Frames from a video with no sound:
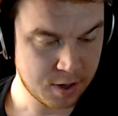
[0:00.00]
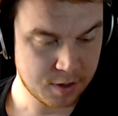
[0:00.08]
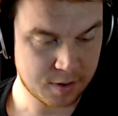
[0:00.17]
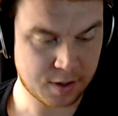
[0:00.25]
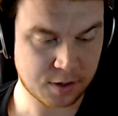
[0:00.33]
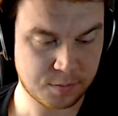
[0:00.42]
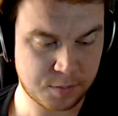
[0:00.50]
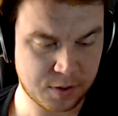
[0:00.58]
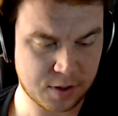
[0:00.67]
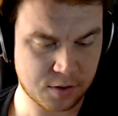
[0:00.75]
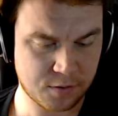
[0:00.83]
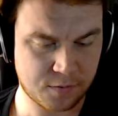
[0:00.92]
Single
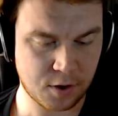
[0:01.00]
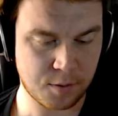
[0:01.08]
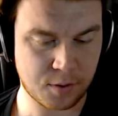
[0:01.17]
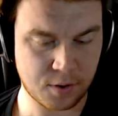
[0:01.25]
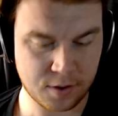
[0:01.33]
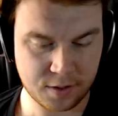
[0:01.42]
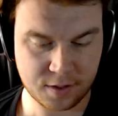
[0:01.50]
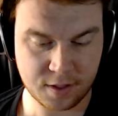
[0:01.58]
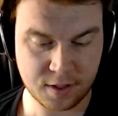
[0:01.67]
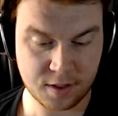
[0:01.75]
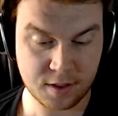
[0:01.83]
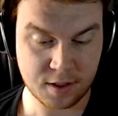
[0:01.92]
precision float points,
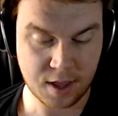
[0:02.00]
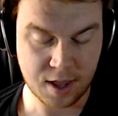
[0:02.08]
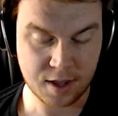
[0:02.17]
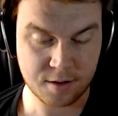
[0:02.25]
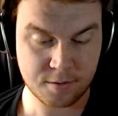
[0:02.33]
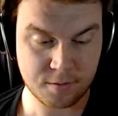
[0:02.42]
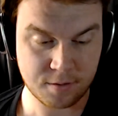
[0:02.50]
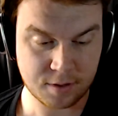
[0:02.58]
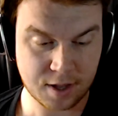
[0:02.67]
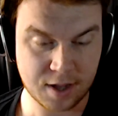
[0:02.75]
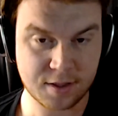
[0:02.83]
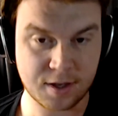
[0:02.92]
the
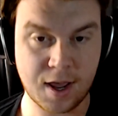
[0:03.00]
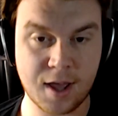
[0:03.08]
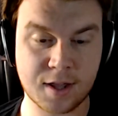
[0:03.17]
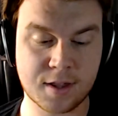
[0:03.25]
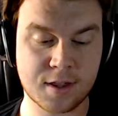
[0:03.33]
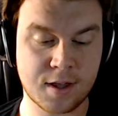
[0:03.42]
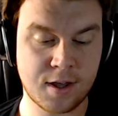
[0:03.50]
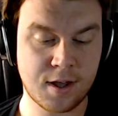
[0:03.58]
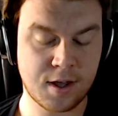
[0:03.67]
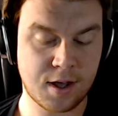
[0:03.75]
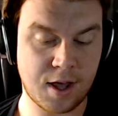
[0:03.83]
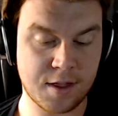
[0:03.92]
Titan X
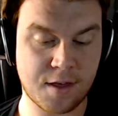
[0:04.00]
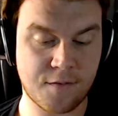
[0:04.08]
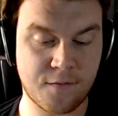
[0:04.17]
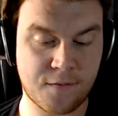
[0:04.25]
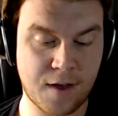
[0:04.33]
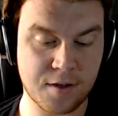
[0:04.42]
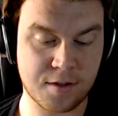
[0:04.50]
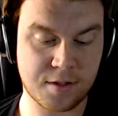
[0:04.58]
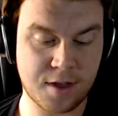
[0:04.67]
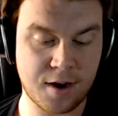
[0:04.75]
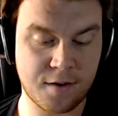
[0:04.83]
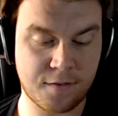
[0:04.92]
has 7,000
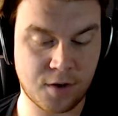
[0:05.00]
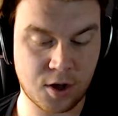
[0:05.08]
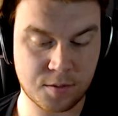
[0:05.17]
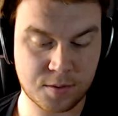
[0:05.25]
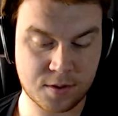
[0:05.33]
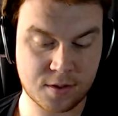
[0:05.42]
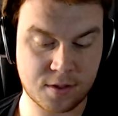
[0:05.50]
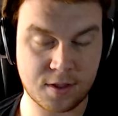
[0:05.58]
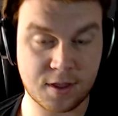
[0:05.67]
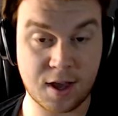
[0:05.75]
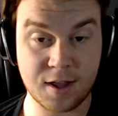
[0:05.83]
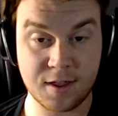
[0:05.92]
teraflops, the
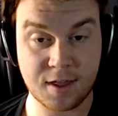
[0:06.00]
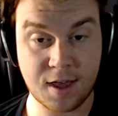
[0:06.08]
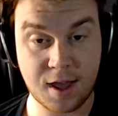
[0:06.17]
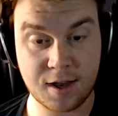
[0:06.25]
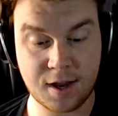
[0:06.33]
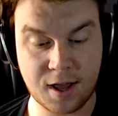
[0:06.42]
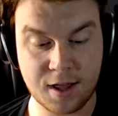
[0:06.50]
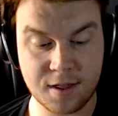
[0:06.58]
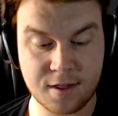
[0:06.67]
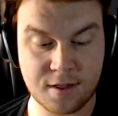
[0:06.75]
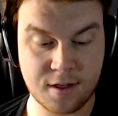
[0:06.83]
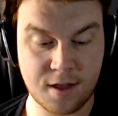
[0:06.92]
Titan Z
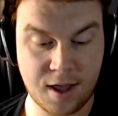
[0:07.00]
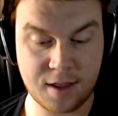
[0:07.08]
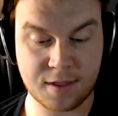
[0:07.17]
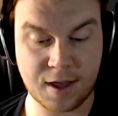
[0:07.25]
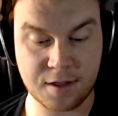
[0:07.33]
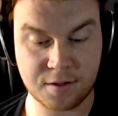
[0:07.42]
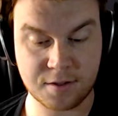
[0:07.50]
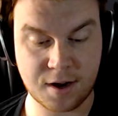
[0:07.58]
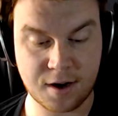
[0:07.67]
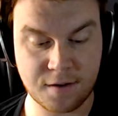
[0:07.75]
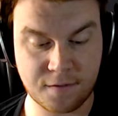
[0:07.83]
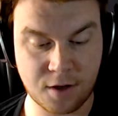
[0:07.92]
has 8,000
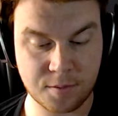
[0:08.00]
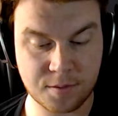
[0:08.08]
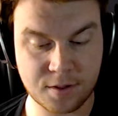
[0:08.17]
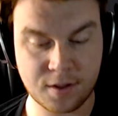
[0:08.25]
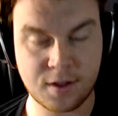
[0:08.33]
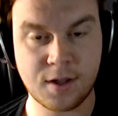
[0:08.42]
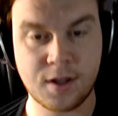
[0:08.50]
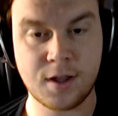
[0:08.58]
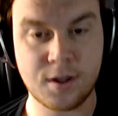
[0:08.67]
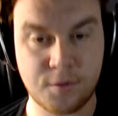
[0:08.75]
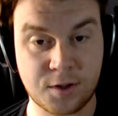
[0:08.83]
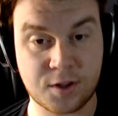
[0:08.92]
teraflops,
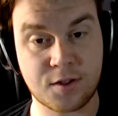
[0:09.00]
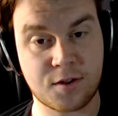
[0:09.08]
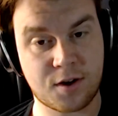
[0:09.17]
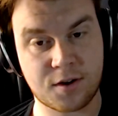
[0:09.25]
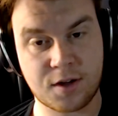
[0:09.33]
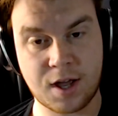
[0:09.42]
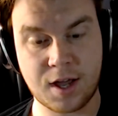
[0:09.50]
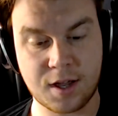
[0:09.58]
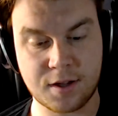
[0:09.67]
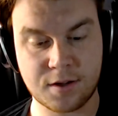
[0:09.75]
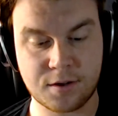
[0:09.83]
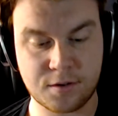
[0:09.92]
which is not
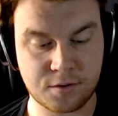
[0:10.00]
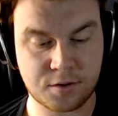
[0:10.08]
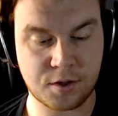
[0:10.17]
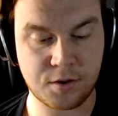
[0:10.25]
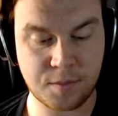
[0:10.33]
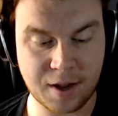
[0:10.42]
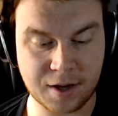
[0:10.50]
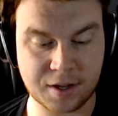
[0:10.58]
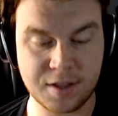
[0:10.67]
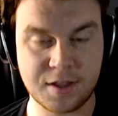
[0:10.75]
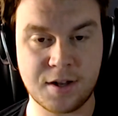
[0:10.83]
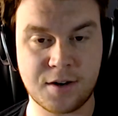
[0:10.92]
too bad
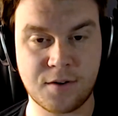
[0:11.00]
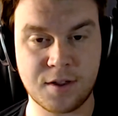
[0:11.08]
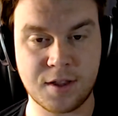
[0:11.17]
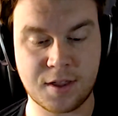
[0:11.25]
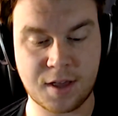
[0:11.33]
considering the